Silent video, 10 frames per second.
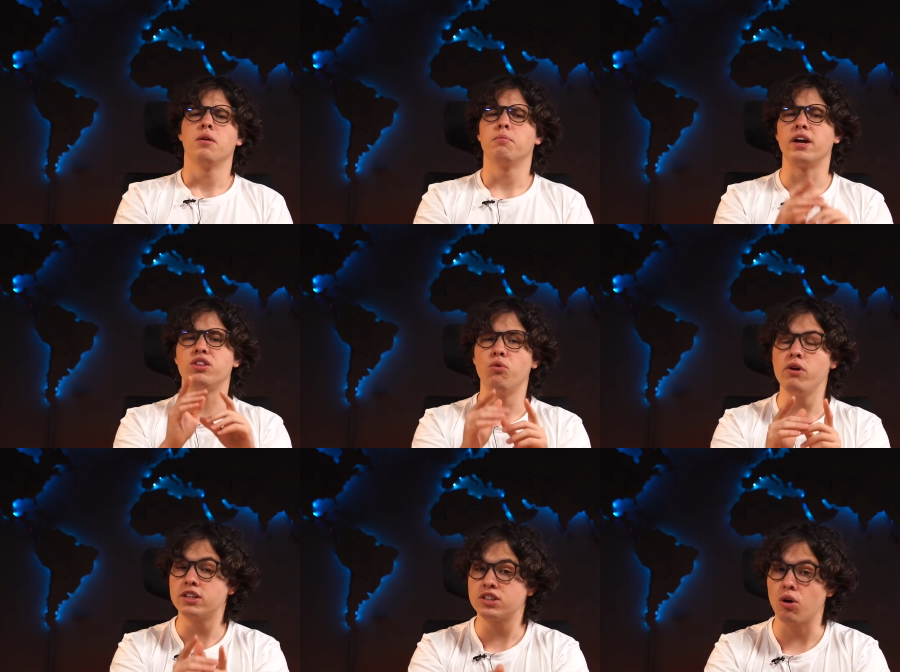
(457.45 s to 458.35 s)
By
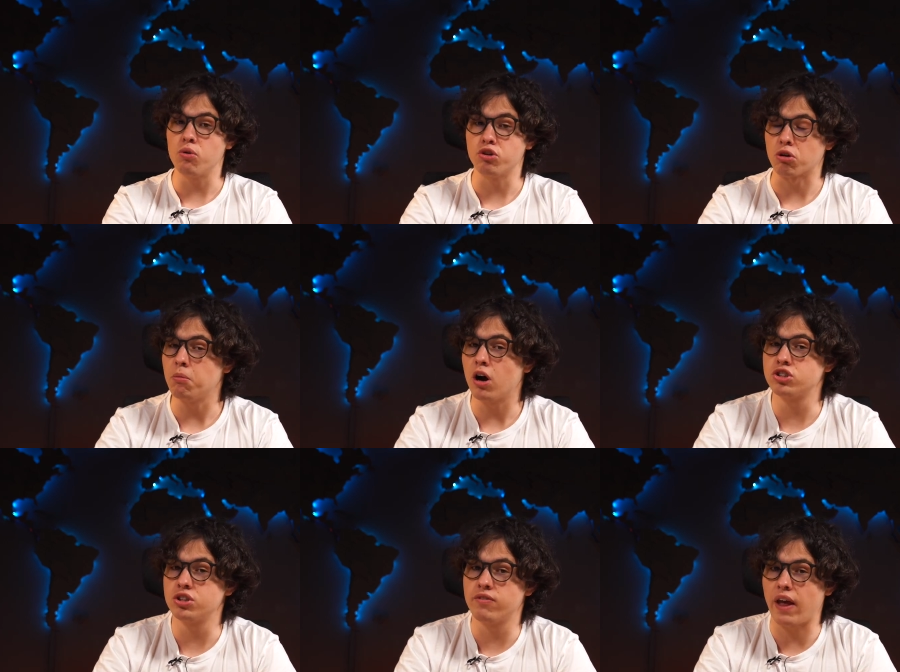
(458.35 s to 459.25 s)
doing so, your
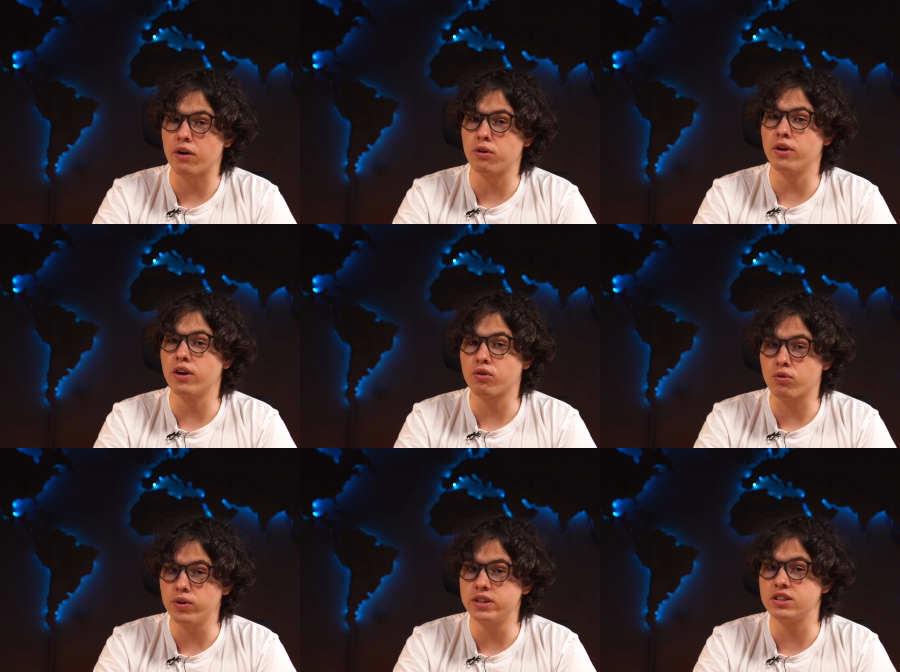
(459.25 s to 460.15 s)
margin of error
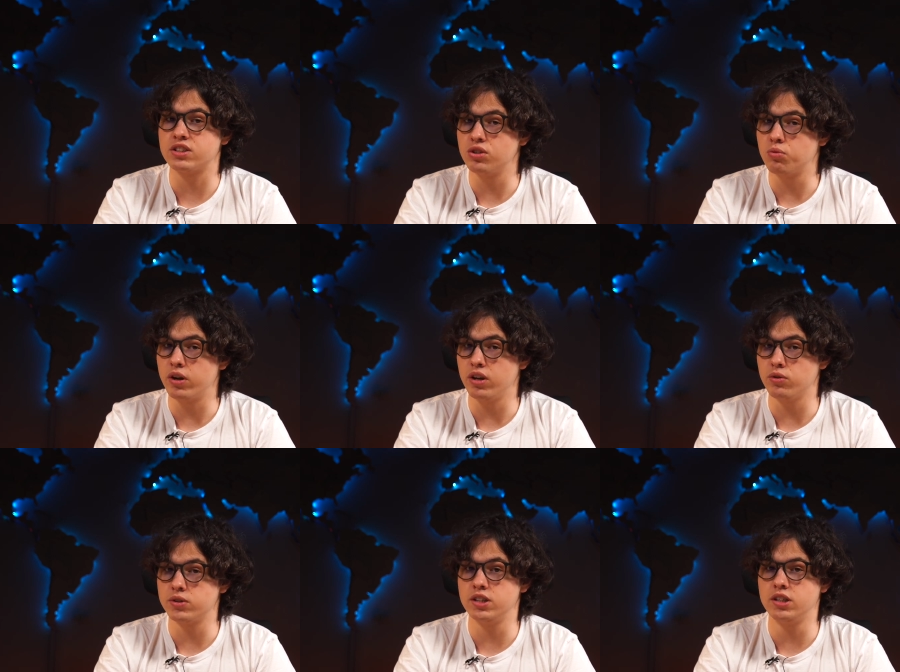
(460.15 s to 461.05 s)
increases to 20
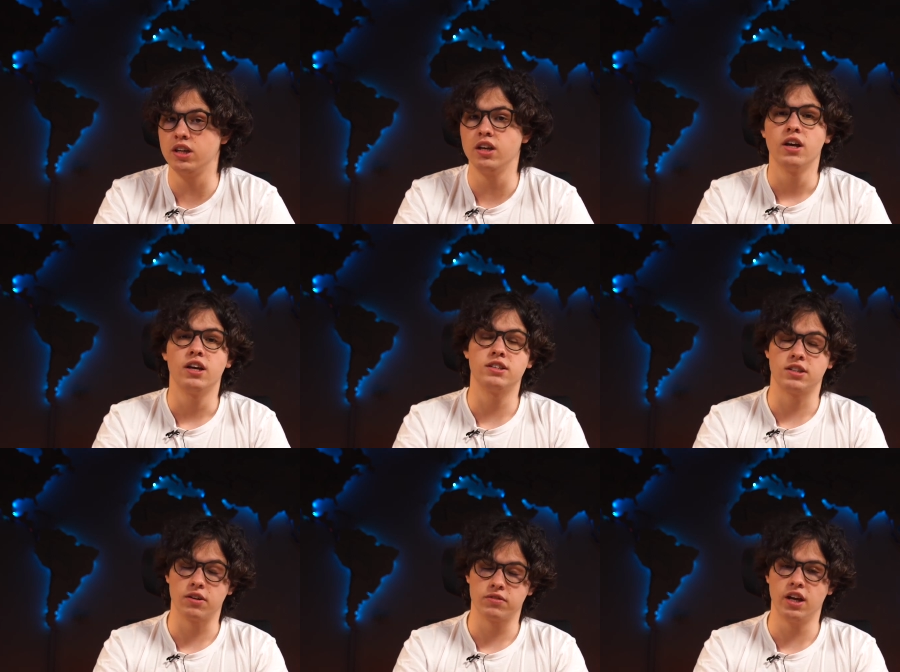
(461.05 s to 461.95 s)
USDT
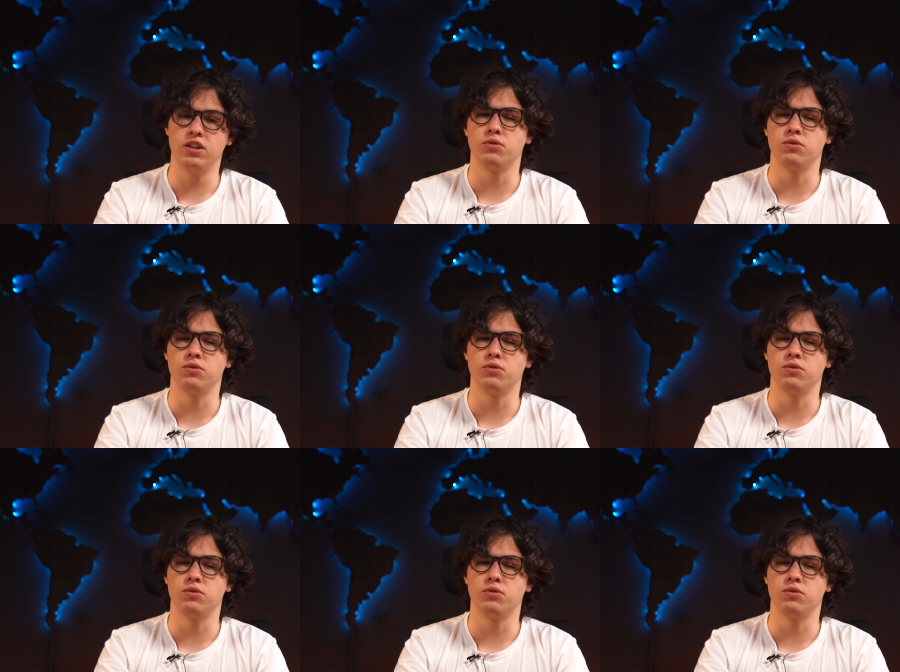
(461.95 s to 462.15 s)
instead of 10